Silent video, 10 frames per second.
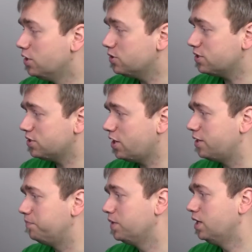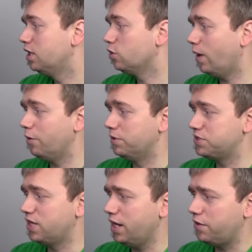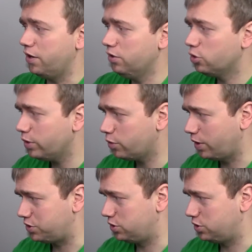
So let's get started. Quiet Ones says, hi there. Quick